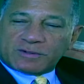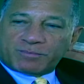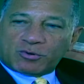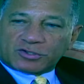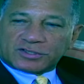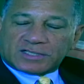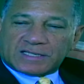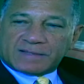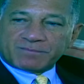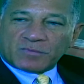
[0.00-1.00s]

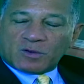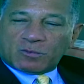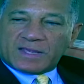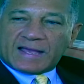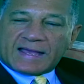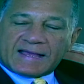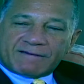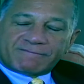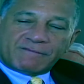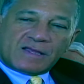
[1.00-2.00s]
importantly, we
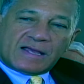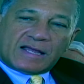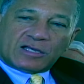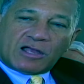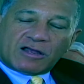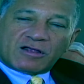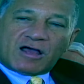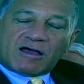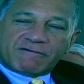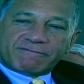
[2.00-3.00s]
have a lot
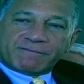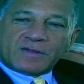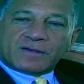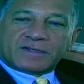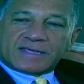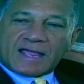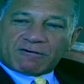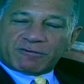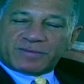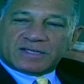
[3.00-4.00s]
of
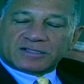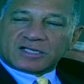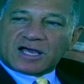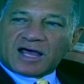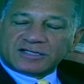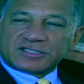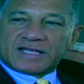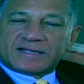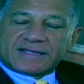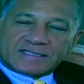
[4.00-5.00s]
Caribbean
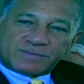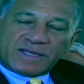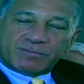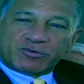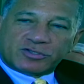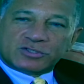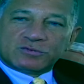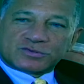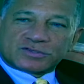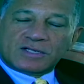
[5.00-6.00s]
content that's being
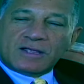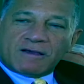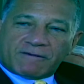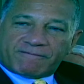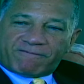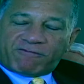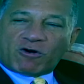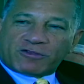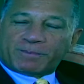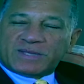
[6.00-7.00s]
produced
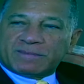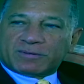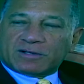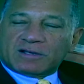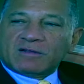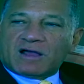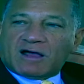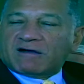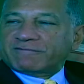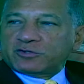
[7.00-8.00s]
for the people
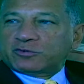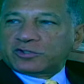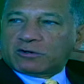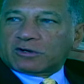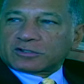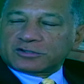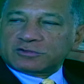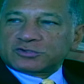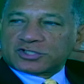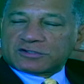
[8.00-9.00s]
of New York,
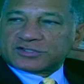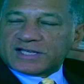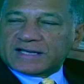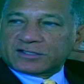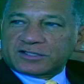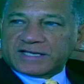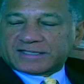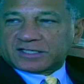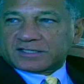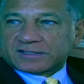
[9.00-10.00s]
New Jersey, and
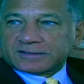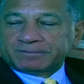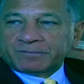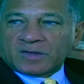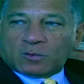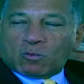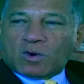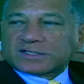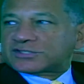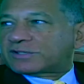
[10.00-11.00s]
Connecticut.
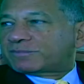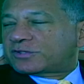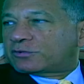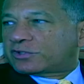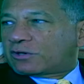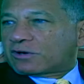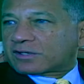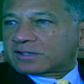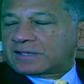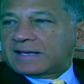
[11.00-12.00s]
What's Up New
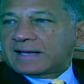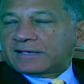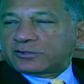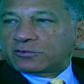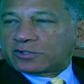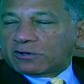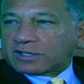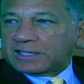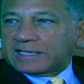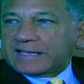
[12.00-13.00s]
York, New
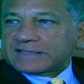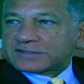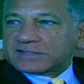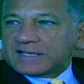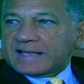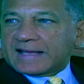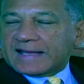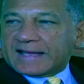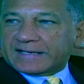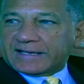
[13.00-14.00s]
York Links,
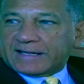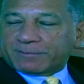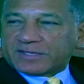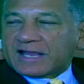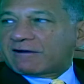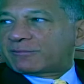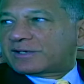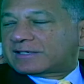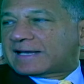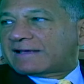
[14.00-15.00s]
and
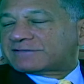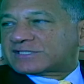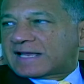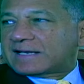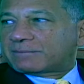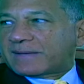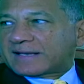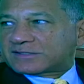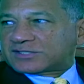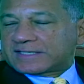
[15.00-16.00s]
Caribbean lifestyle
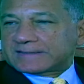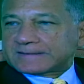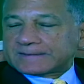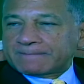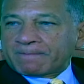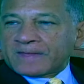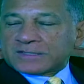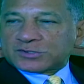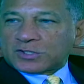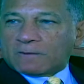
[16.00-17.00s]
magazines.
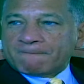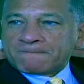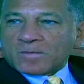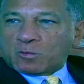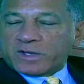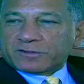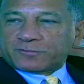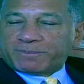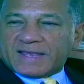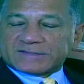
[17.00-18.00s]
So we're
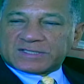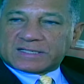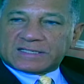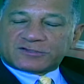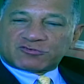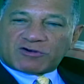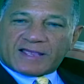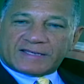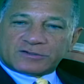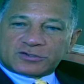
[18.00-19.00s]
basically
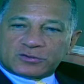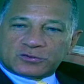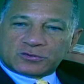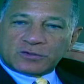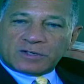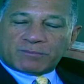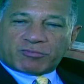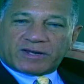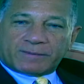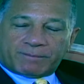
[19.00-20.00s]
trying to
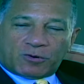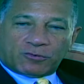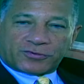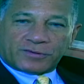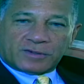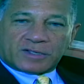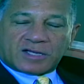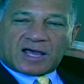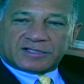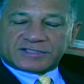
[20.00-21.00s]
bring both
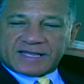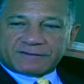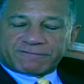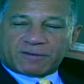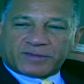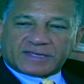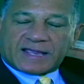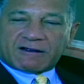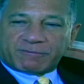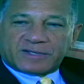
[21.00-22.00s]
content from the
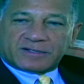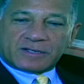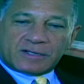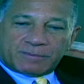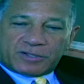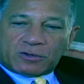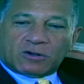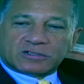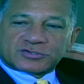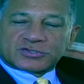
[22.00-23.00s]
Caribbean, but
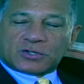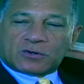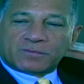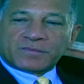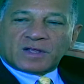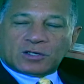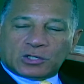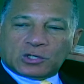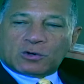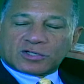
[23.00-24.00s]
also
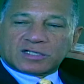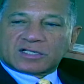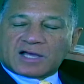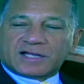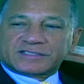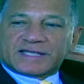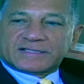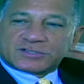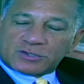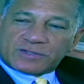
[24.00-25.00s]
local
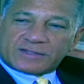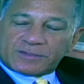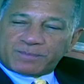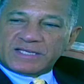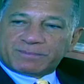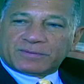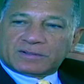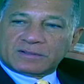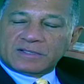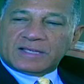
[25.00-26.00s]
content so that the
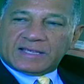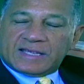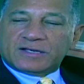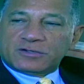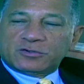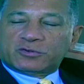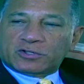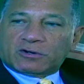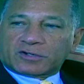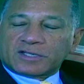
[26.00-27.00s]
people in New
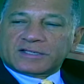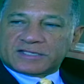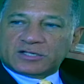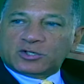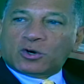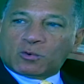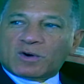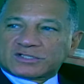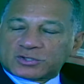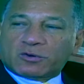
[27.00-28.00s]
York can know
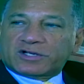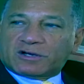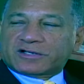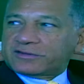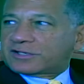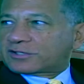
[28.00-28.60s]
what's going on in their